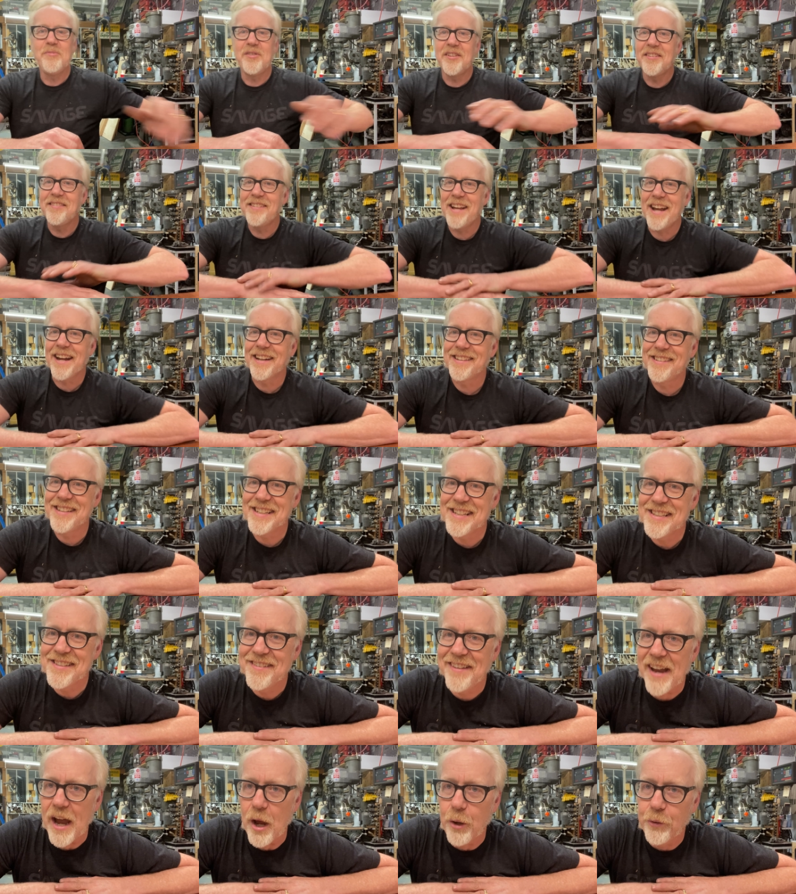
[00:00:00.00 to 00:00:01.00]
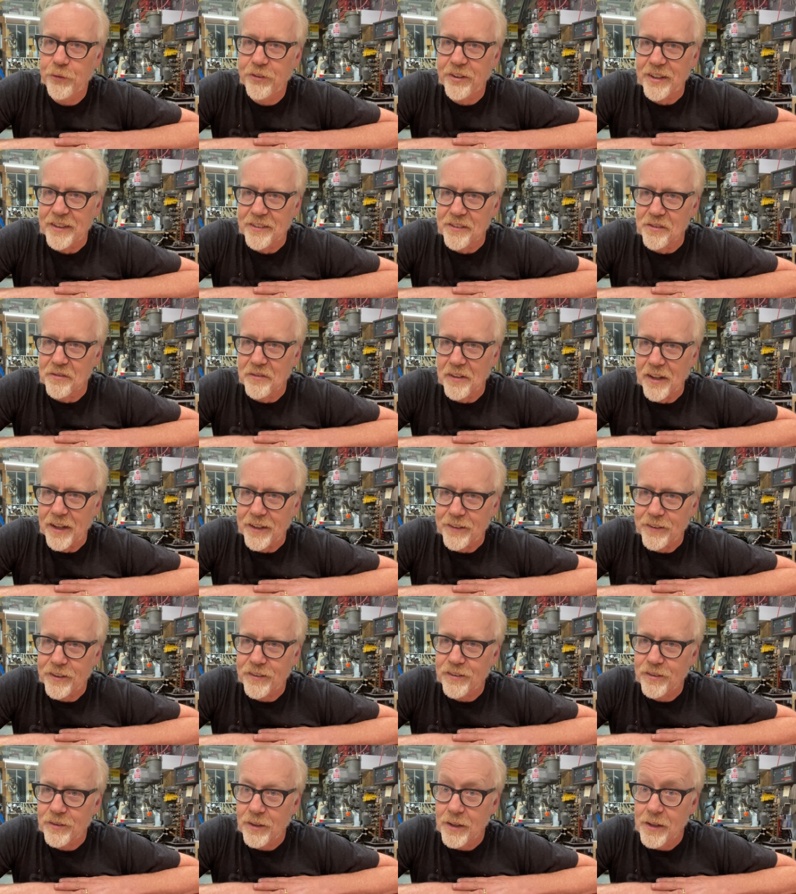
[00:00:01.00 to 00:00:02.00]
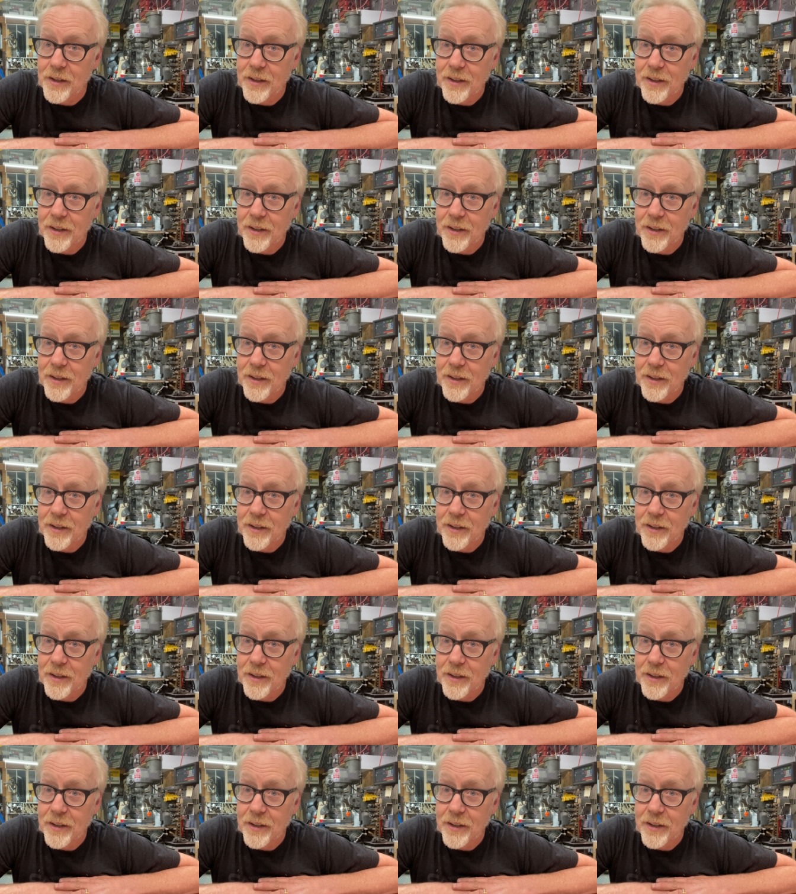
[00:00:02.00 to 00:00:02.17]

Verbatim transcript: detecting dowsing device.